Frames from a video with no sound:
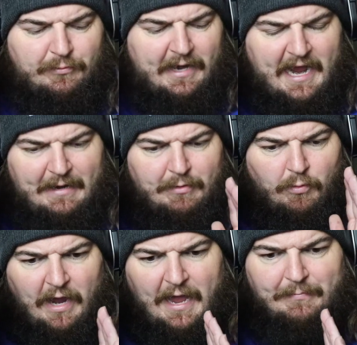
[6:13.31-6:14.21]
to react. But
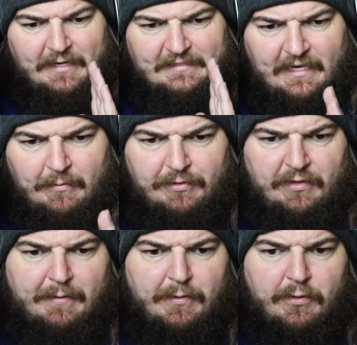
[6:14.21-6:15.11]
what happened as I come through
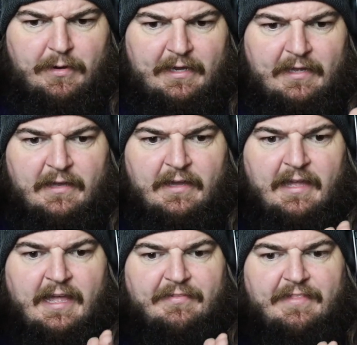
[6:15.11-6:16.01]
that buoy,
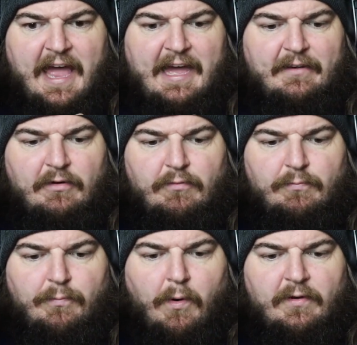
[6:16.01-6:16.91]
that
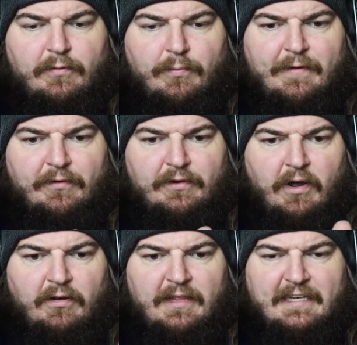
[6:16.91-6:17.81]
part of the river
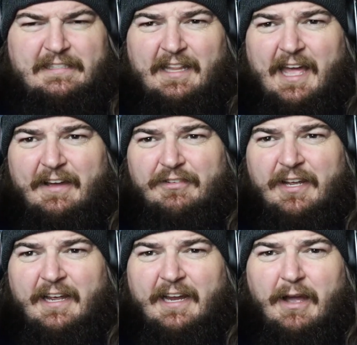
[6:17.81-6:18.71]
doglegs
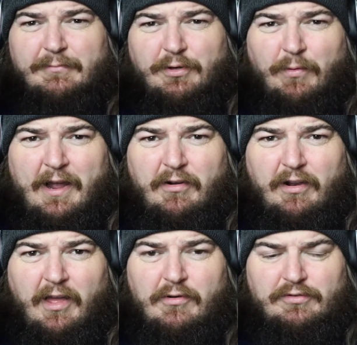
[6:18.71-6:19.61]
left and comes around
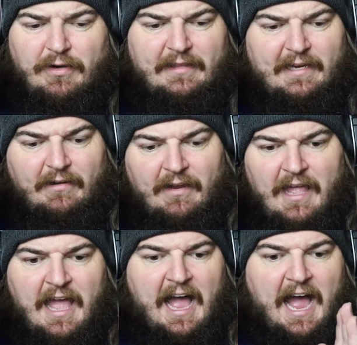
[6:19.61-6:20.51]
close right there.
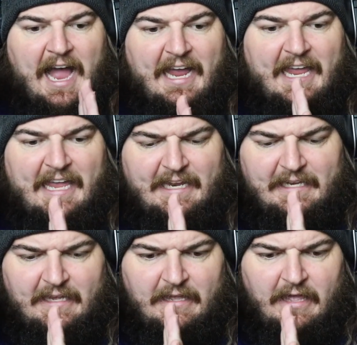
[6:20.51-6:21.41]
I hit